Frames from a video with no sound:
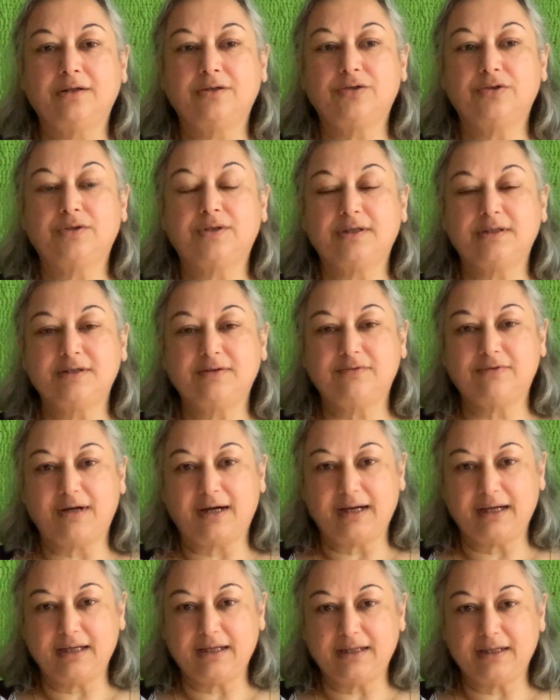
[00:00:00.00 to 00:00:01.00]
to the
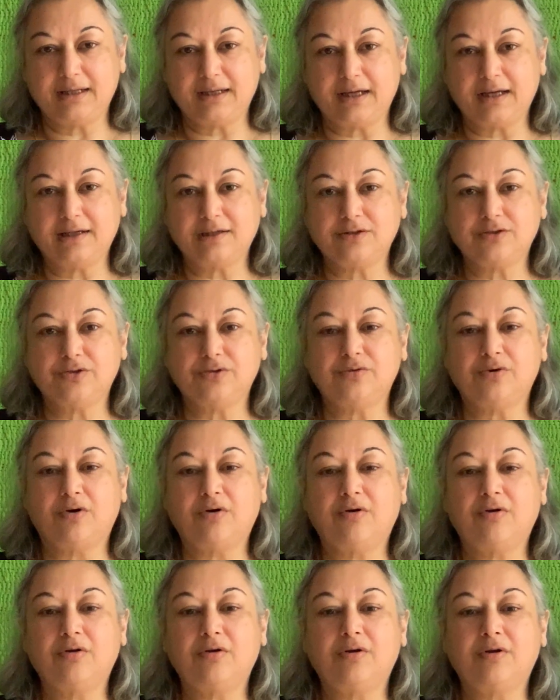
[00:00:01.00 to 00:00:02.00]
divine and to
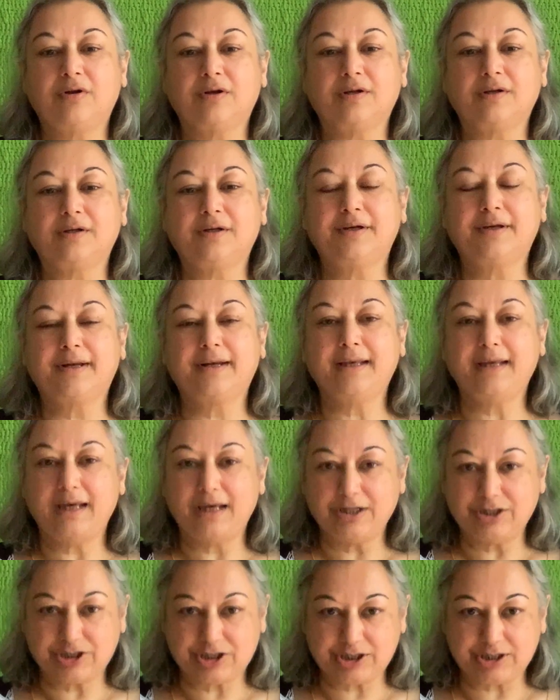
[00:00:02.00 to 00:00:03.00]
all
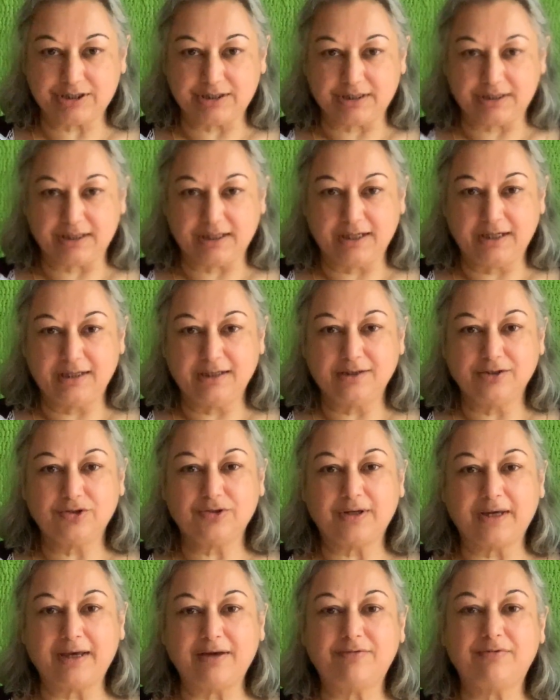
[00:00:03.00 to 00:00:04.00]
creation,
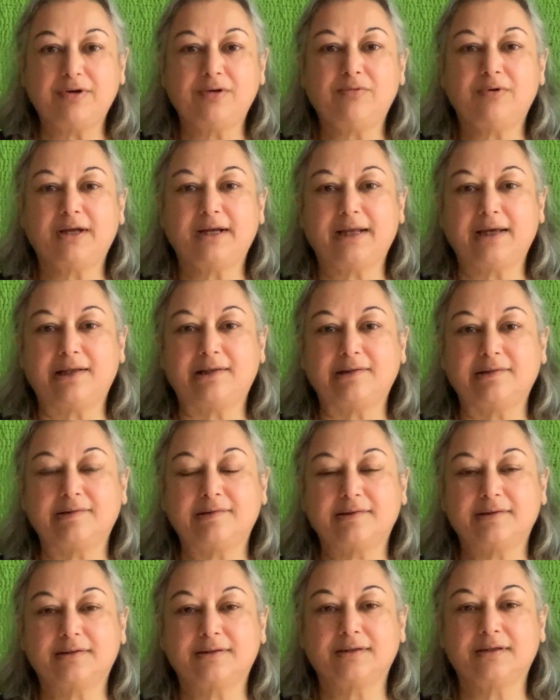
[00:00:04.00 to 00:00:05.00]
to everyone
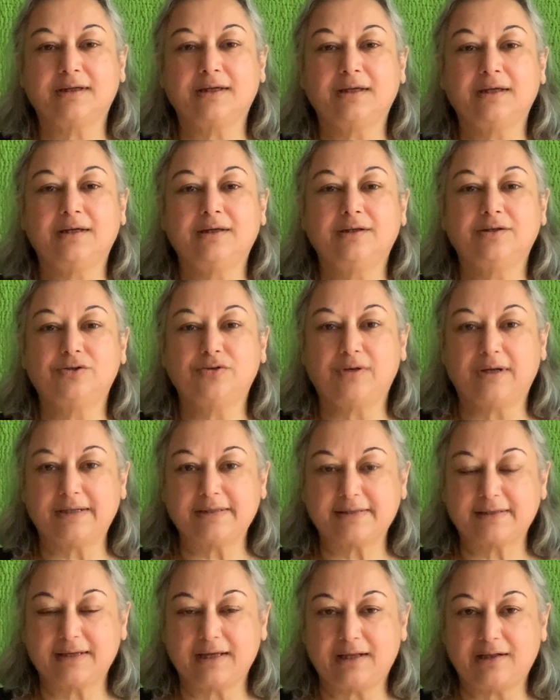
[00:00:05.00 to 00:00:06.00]
else, to
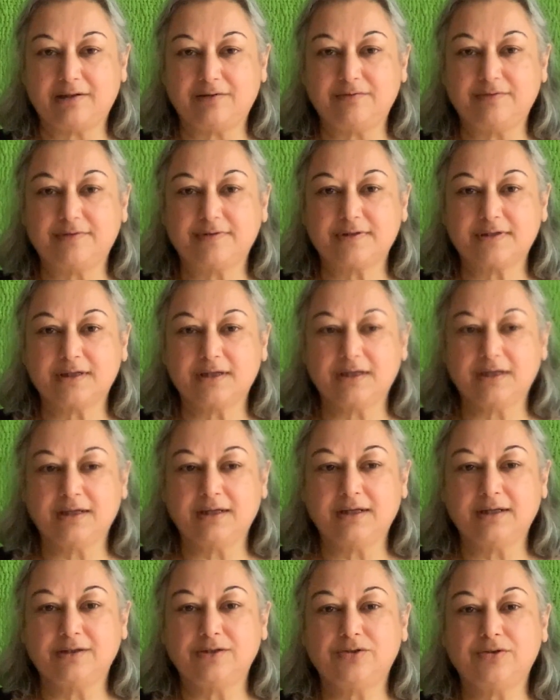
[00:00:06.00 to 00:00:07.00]
ourselves,
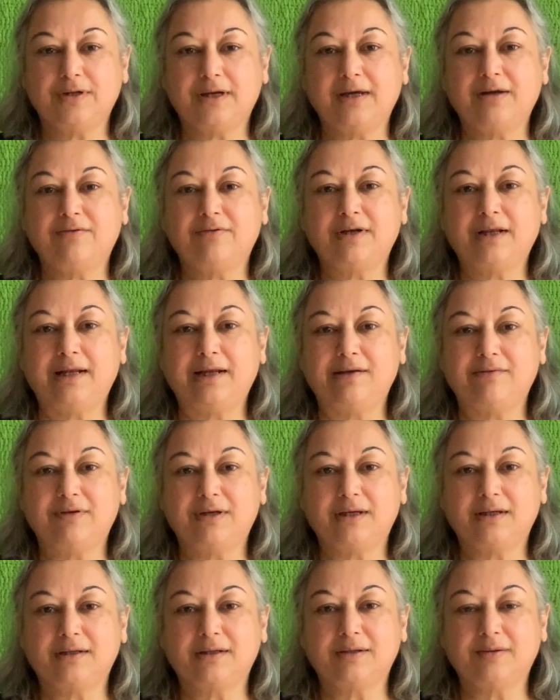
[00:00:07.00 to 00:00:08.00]
to every
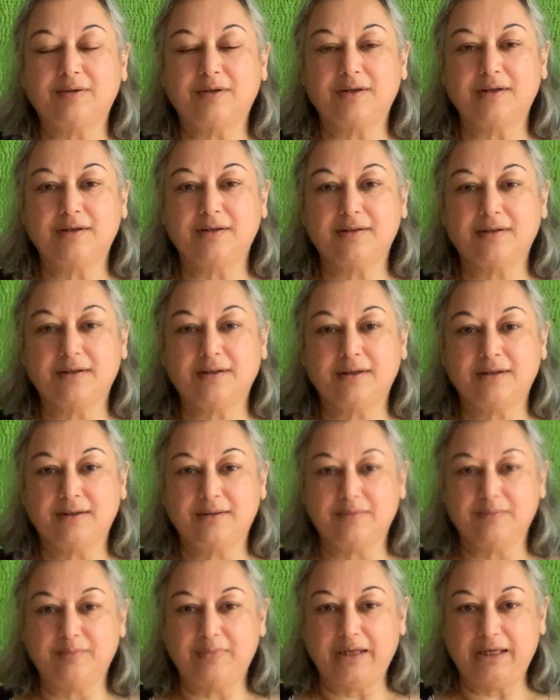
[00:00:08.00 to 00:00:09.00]
living
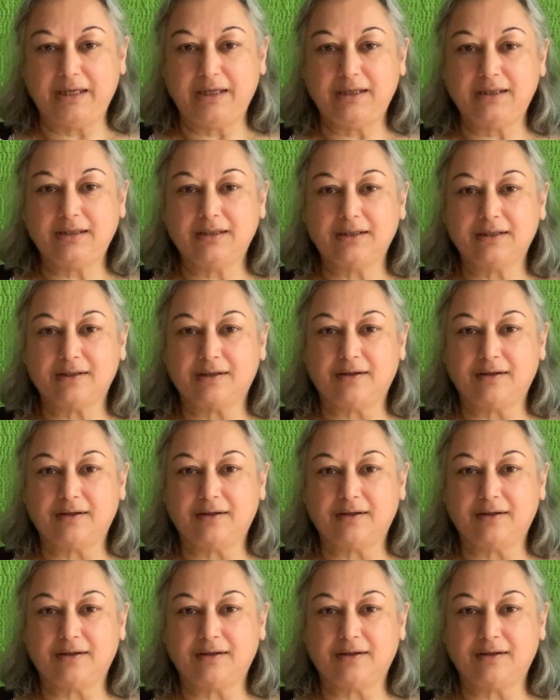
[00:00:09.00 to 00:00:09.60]
being